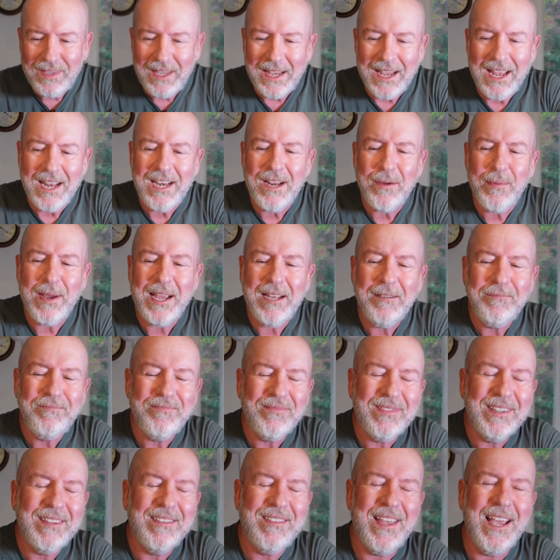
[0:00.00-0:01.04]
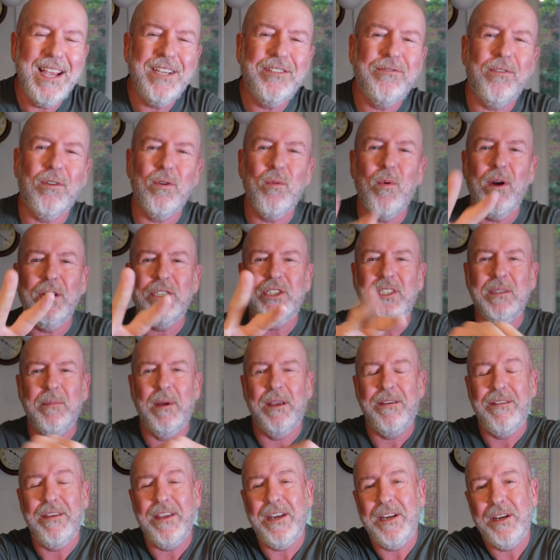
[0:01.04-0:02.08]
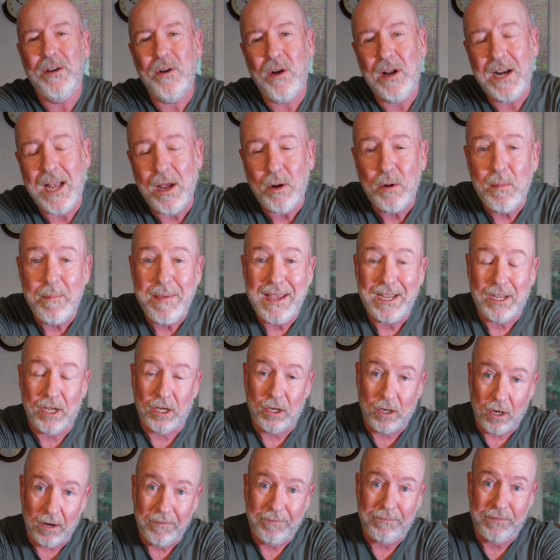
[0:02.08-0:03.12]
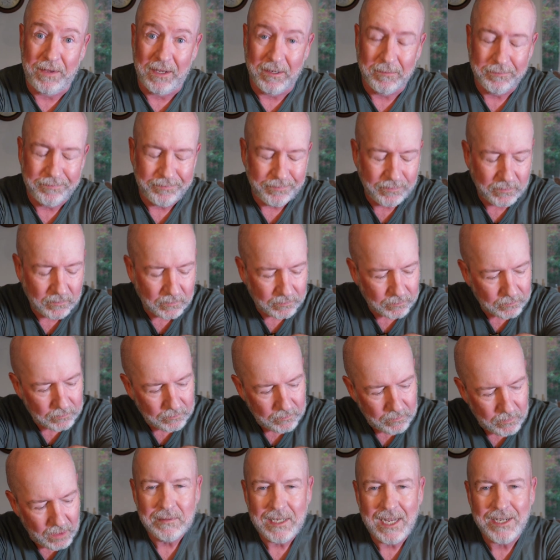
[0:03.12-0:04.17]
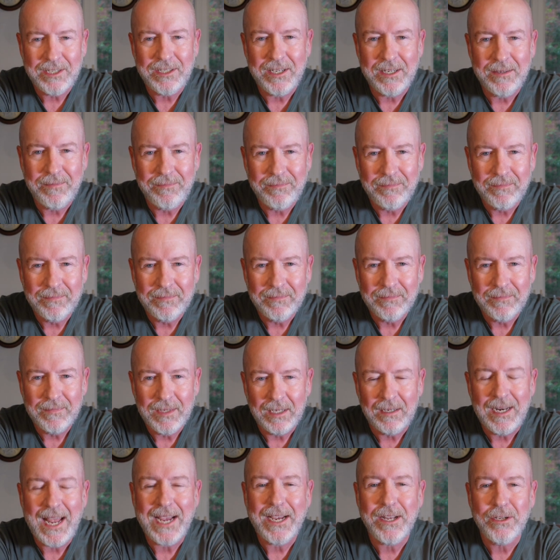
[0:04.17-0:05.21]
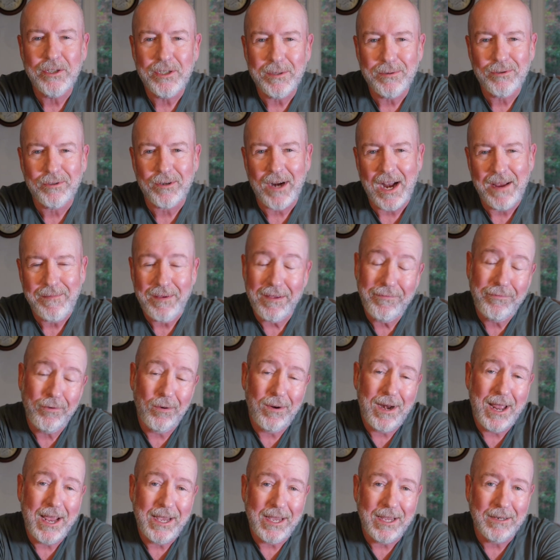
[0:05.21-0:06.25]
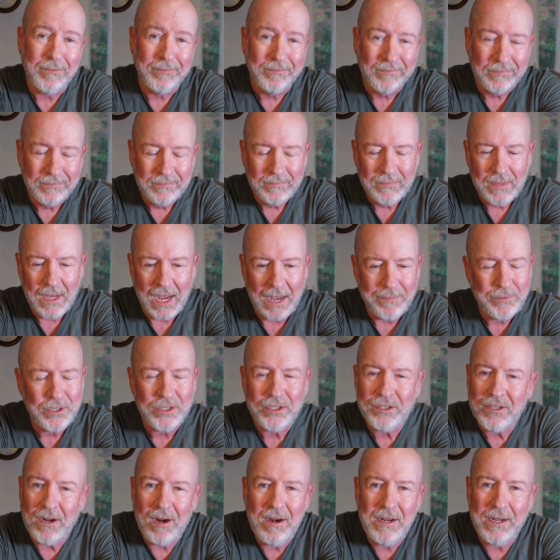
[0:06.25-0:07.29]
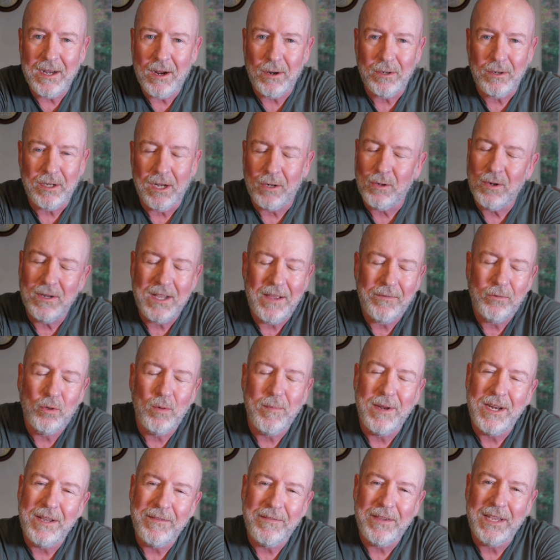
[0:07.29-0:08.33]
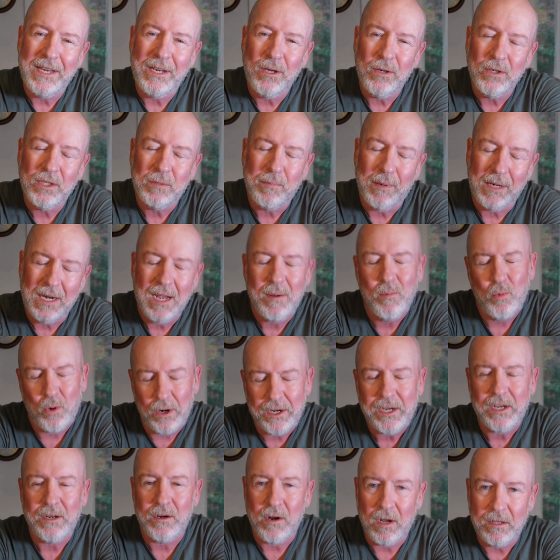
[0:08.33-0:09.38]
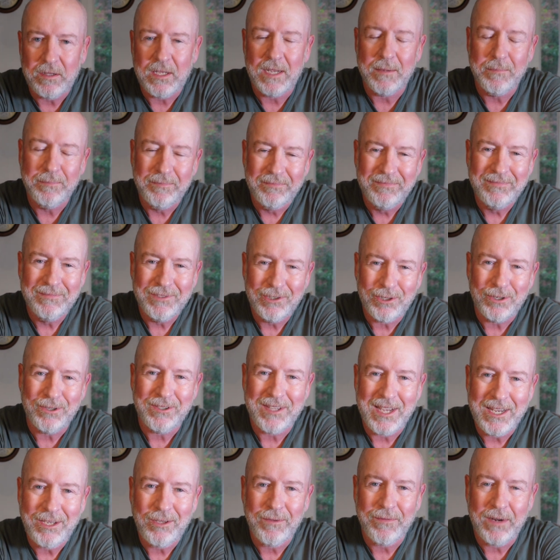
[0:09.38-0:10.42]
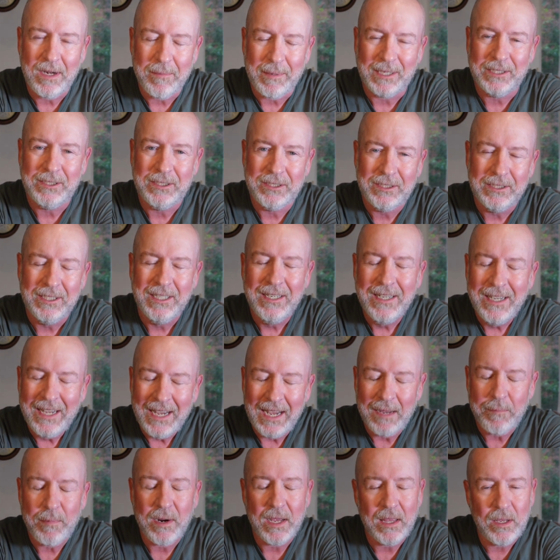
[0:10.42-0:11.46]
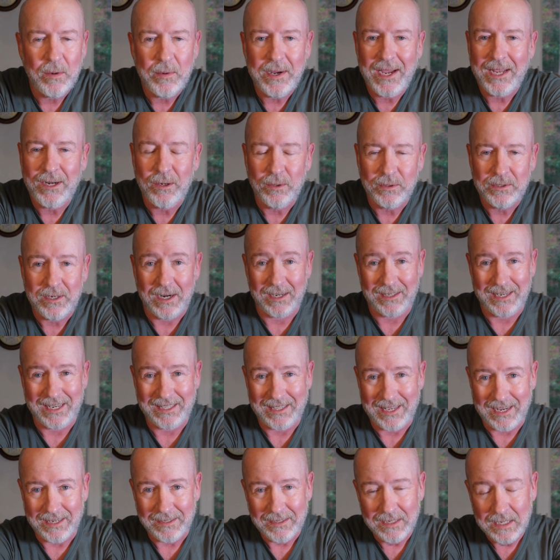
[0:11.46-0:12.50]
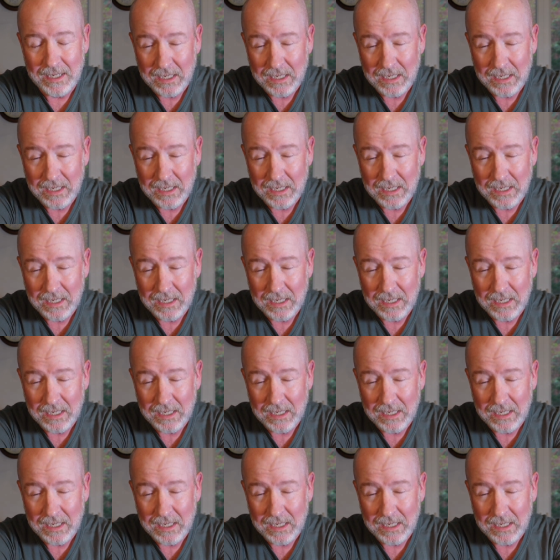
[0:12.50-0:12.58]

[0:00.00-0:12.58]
Anyway, thanks for watching my video on how to make coffee. That's it. Like and subscribe if you like it. I'm just starting out. I don't have too many videos, but I'm working on them. So thank you very much. And by the way, I don't talk like that.